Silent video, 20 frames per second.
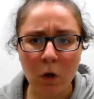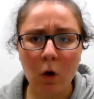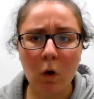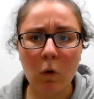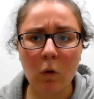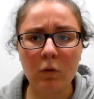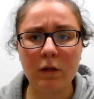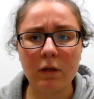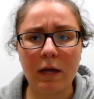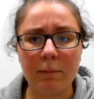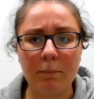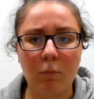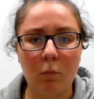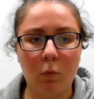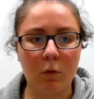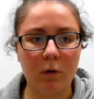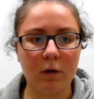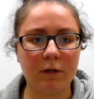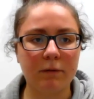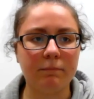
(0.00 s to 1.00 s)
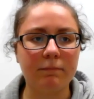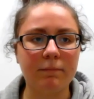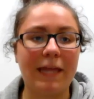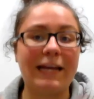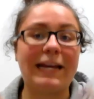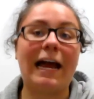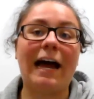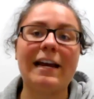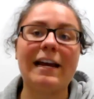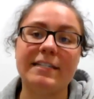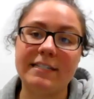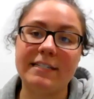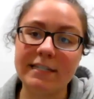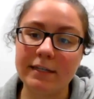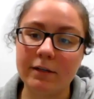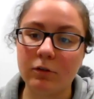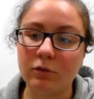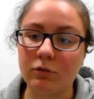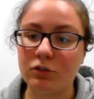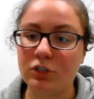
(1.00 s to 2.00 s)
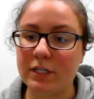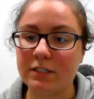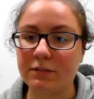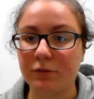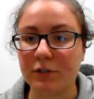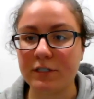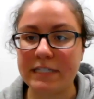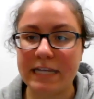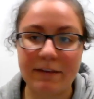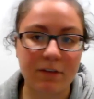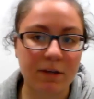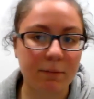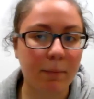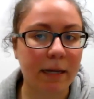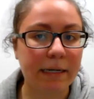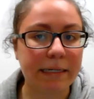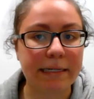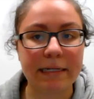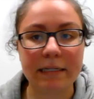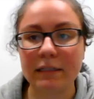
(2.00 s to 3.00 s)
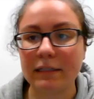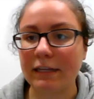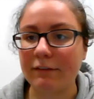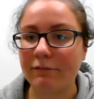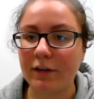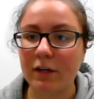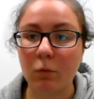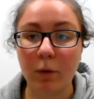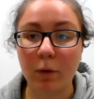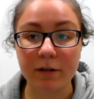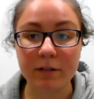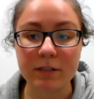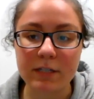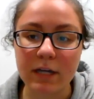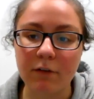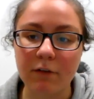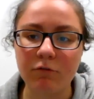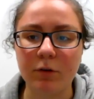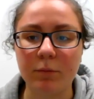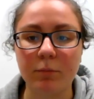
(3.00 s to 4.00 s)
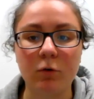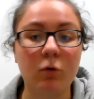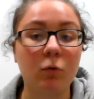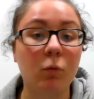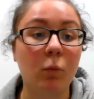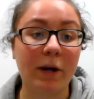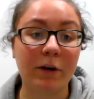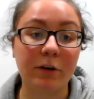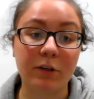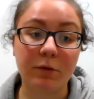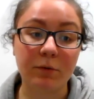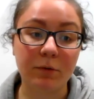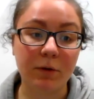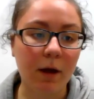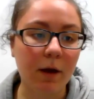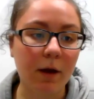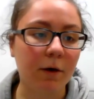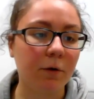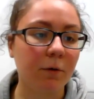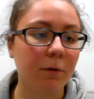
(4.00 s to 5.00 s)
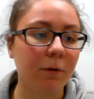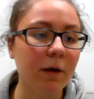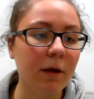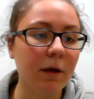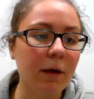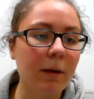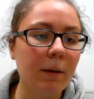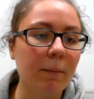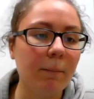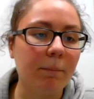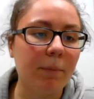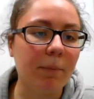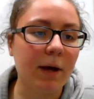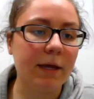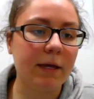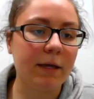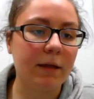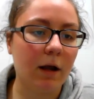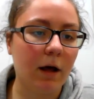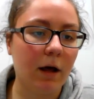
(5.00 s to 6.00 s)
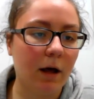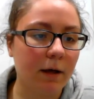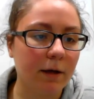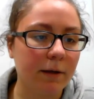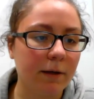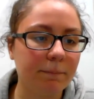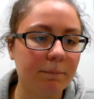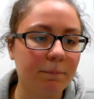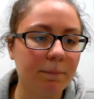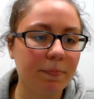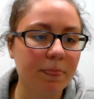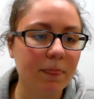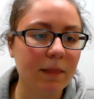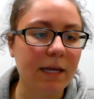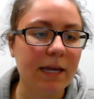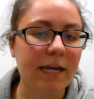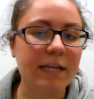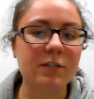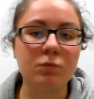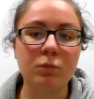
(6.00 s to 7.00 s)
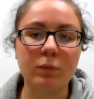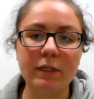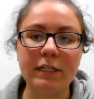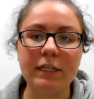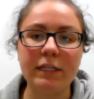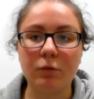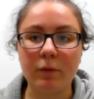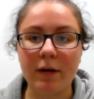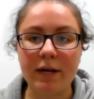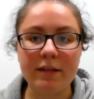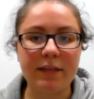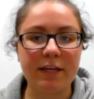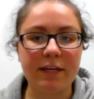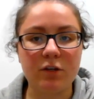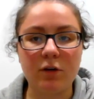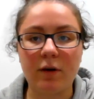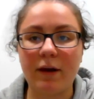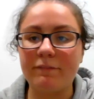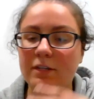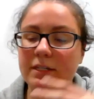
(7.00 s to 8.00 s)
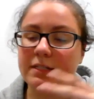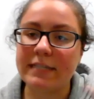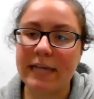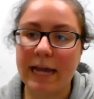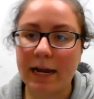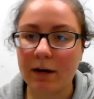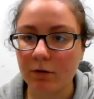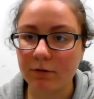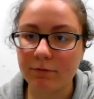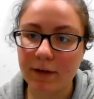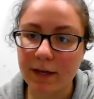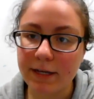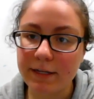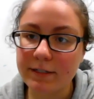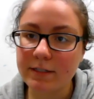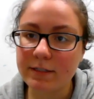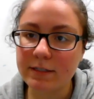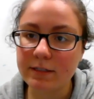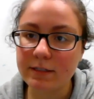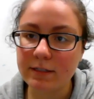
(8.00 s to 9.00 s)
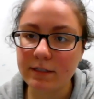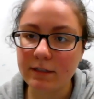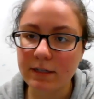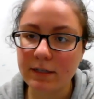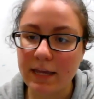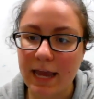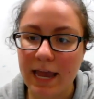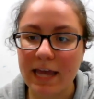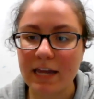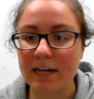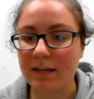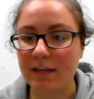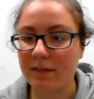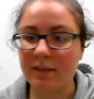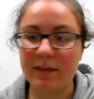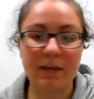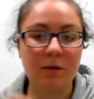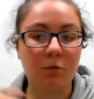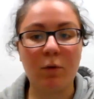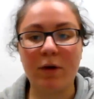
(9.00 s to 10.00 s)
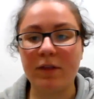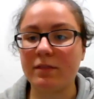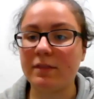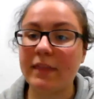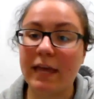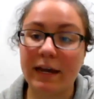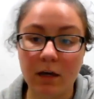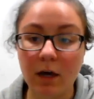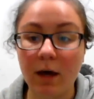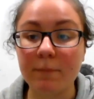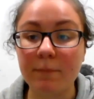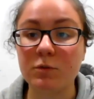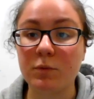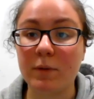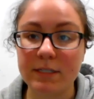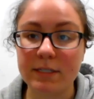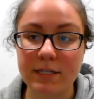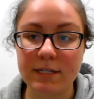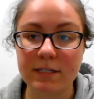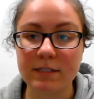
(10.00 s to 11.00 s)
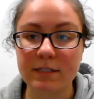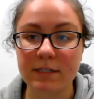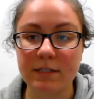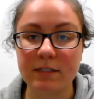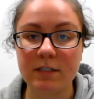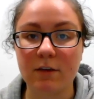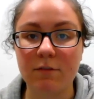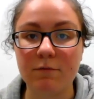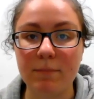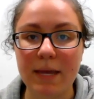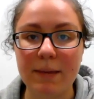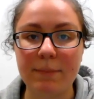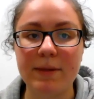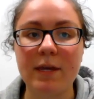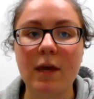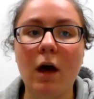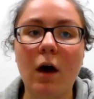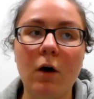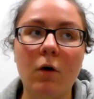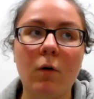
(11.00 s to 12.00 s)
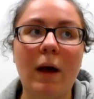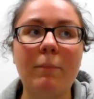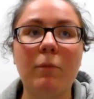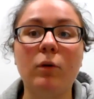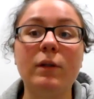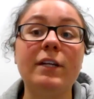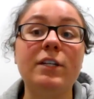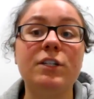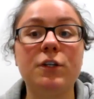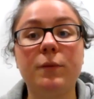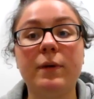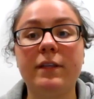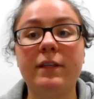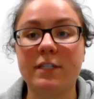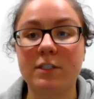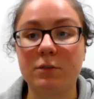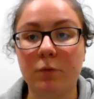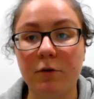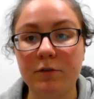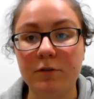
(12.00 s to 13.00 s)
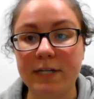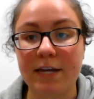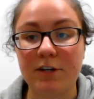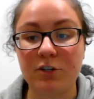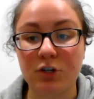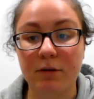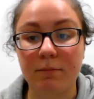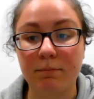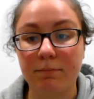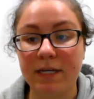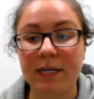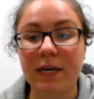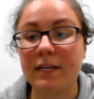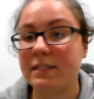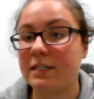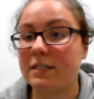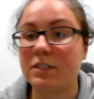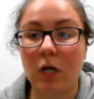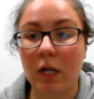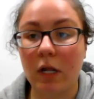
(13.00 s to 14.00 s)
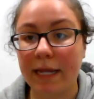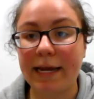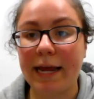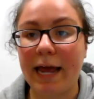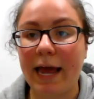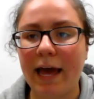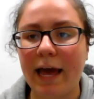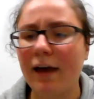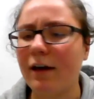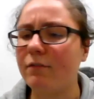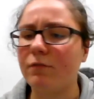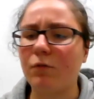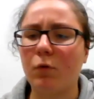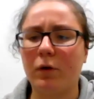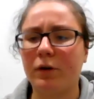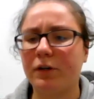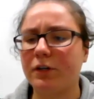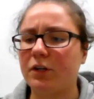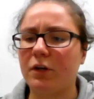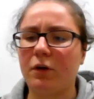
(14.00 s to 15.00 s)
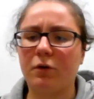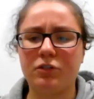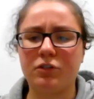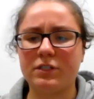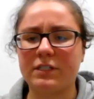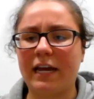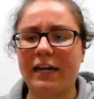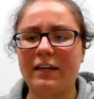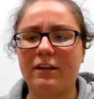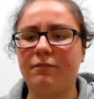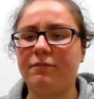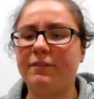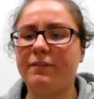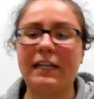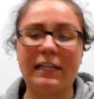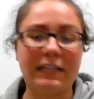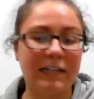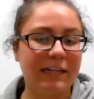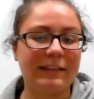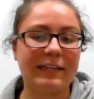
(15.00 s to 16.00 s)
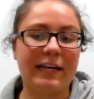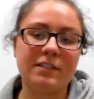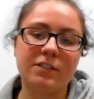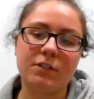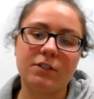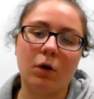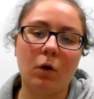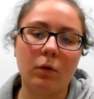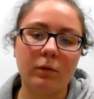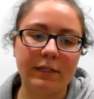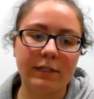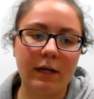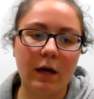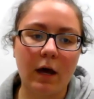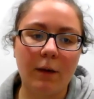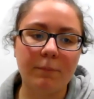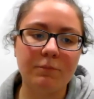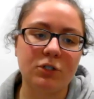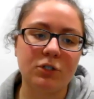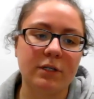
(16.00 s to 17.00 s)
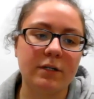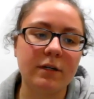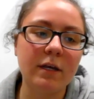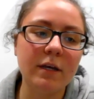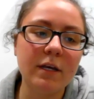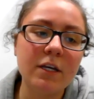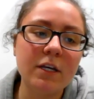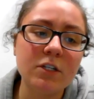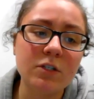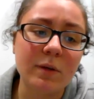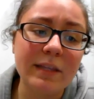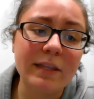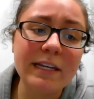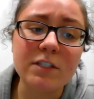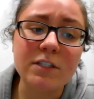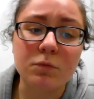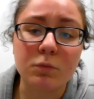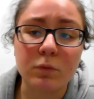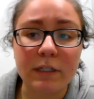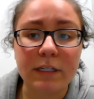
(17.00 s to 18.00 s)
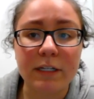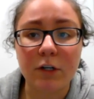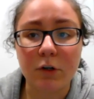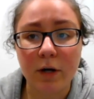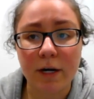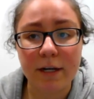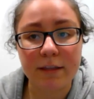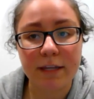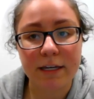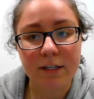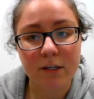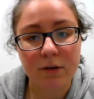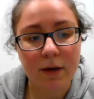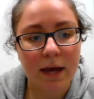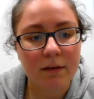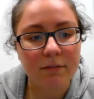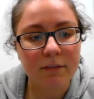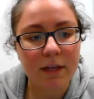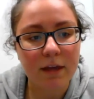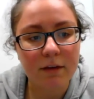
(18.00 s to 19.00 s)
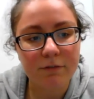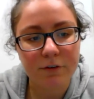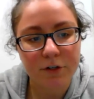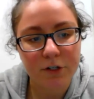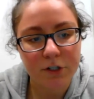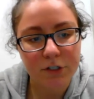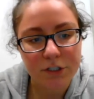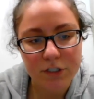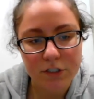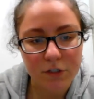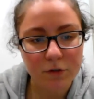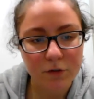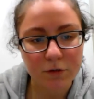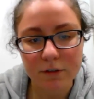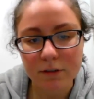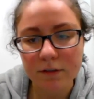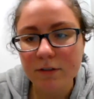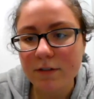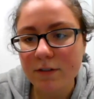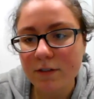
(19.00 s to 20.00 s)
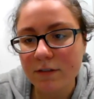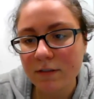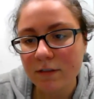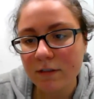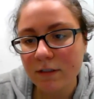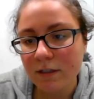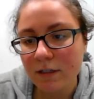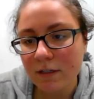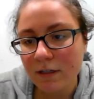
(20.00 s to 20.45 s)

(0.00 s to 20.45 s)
a whole lot more like ideal just for saving money living where it's comfortable where you know but um it's really great that you don't have to sacrifice anything with that comes with distance of maybe oh i'm only doing this rotation because it's all i have or you know just kind of feeling like that's your only option so i think it's really great that you have that for your students